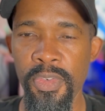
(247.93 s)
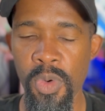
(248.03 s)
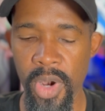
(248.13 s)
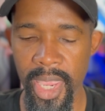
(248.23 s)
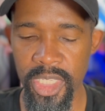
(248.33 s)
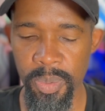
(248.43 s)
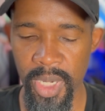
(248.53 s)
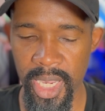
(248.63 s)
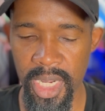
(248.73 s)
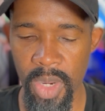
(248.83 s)
for
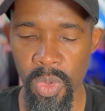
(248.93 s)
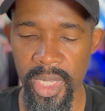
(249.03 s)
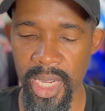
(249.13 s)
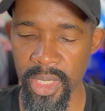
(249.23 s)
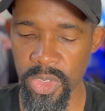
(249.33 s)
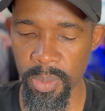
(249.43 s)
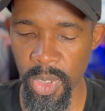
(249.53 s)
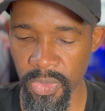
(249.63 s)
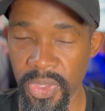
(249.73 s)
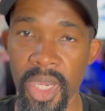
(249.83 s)
X-Plane, and we'll get into
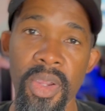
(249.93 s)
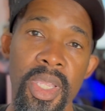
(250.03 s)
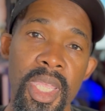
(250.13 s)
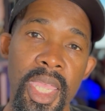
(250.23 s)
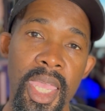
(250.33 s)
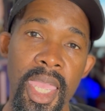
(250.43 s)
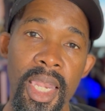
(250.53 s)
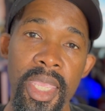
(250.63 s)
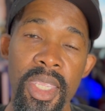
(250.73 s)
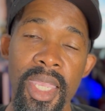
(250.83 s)
both there
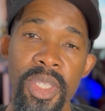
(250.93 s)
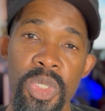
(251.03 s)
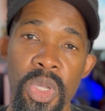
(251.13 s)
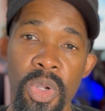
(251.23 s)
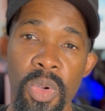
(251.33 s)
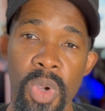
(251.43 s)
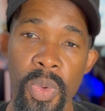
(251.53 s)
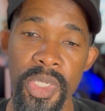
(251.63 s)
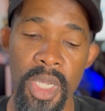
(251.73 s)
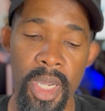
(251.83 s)
and let you guys know what
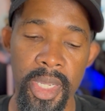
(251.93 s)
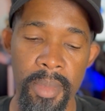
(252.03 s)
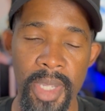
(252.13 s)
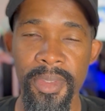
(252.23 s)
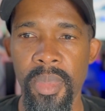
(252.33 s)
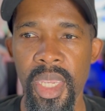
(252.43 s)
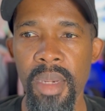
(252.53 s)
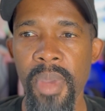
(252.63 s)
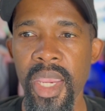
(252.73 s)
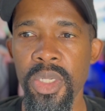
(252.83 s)
we're talking about.
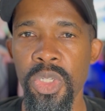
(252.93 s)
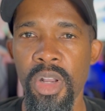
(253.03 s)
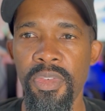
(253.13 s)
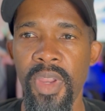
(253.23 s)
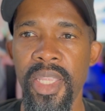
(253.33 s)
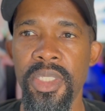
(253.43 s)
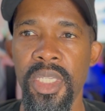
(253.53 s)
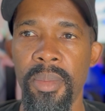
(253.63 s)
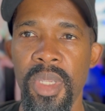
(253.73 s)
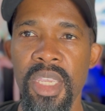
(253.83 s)
In Microsoft Flight
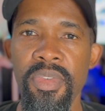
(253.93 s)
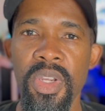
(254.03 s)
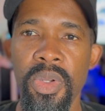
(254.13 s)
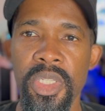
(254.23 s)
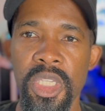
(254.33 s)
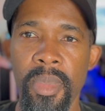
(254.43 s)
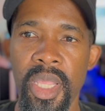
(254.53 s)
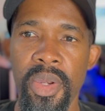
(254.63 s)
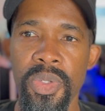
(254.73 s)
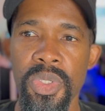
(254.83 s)
Sim, even though the
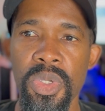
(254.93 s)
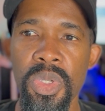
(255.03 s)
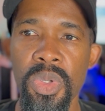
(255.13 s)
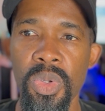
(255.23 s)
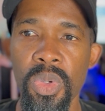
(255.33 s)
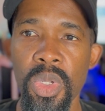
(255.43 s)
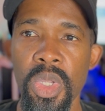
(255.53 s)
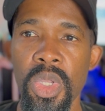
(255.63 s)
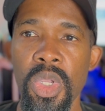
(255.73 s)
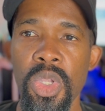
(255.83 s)
simulator is new,
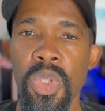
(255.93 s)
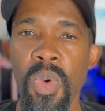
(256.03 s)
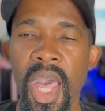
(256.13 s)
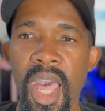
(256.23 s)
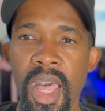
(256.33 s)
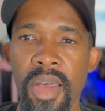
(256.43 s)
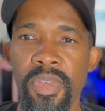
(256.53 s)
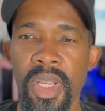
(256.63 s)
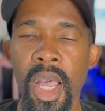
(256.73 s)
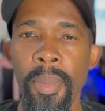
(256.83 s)
you
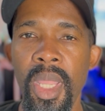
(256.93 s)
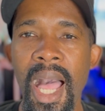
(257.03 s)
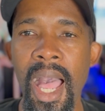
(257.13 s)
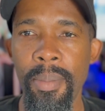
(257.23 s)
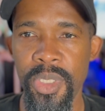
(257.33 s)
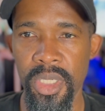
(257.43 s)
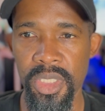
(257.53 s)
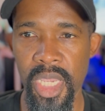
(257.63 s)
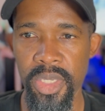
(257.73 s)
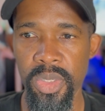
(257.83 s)
have a couple of
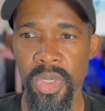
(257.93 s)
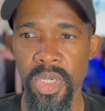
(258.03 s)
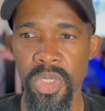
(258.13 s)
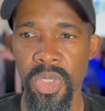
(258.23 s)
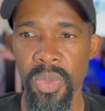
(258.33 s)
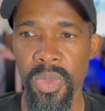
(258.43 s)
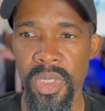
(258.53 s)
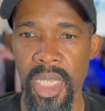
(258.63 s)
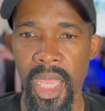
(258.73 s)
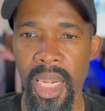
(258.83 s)
options that you can
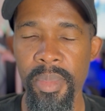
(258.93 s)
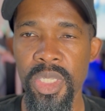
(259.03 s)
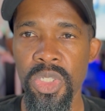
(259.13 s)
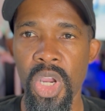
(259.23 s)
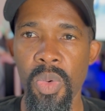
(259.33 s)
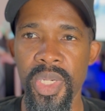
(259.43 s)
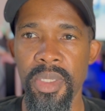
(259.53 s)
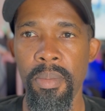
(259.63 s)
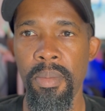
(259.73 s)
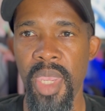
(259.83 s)
use. And let me start with
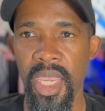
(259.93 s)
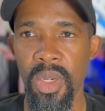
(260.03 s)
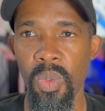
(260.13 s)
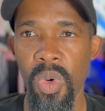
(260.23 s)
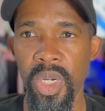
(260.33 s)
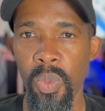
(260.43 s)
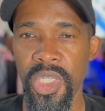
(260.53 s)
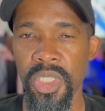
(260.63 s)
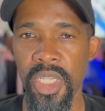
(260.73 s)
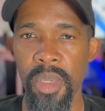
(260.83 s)
the main one,
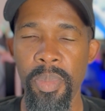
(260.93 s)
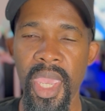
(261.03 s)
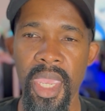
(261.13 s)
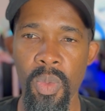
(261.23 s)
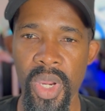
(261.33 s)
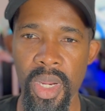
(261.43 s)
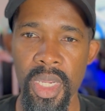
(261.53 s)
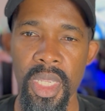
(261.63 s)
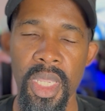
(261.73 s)
which is a payware.